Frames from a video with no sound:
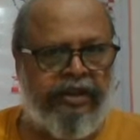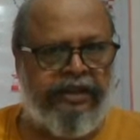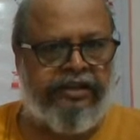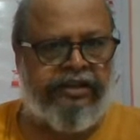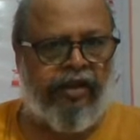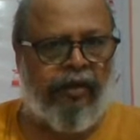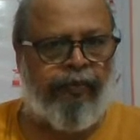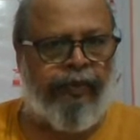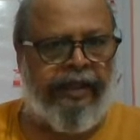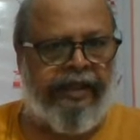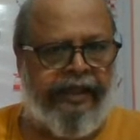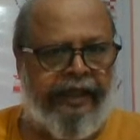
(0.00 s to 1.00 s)
instead of
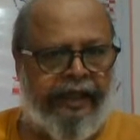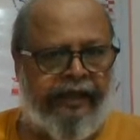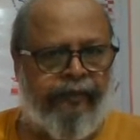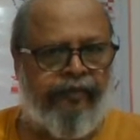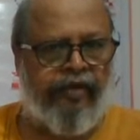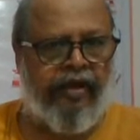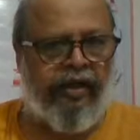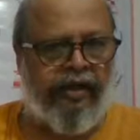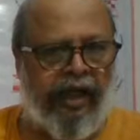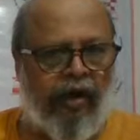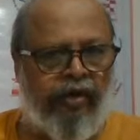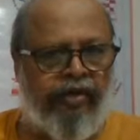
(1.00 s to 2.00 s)
playing here,
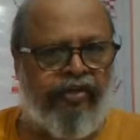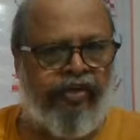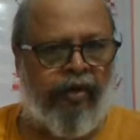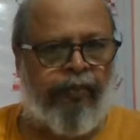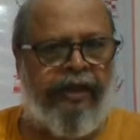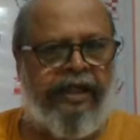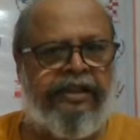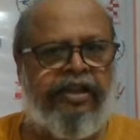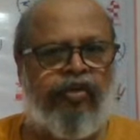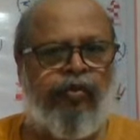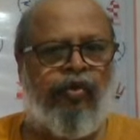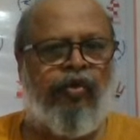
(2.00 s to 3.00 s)
now instead of playing
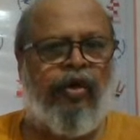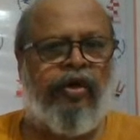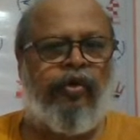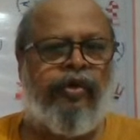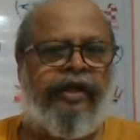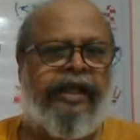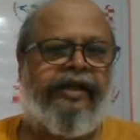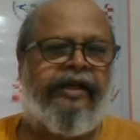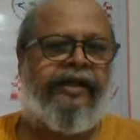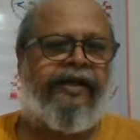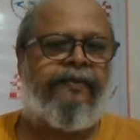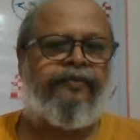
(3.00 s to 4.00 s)
this move, you take
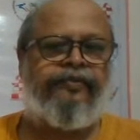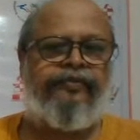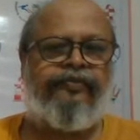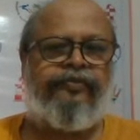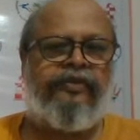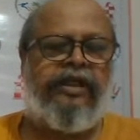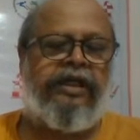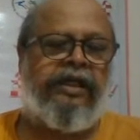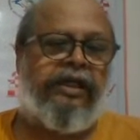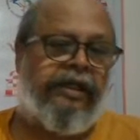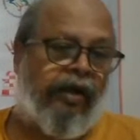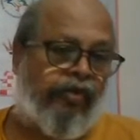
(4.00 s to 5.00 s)
it.
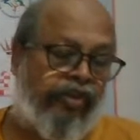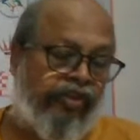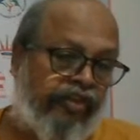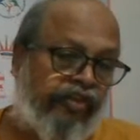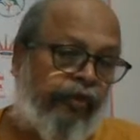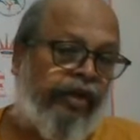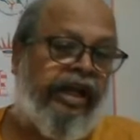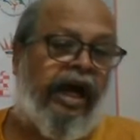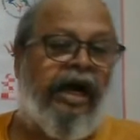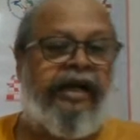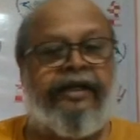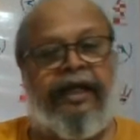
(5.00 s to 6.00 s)
Now this is a very
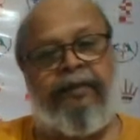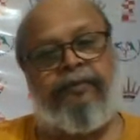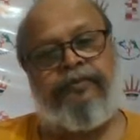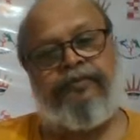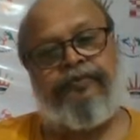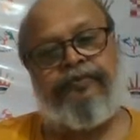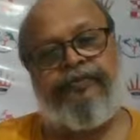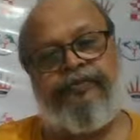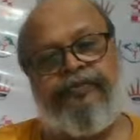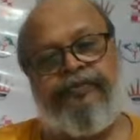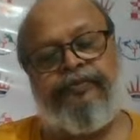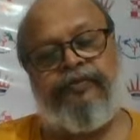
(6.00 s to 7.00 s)
hard time.
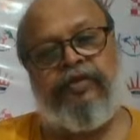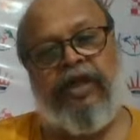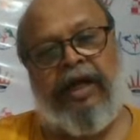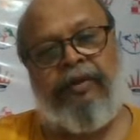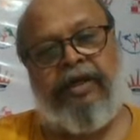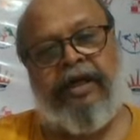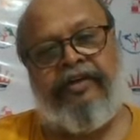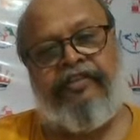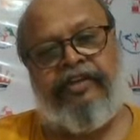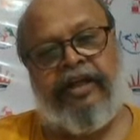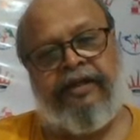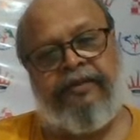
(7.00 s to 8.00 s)
I will get
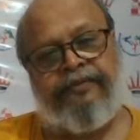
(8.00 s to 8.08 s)
check.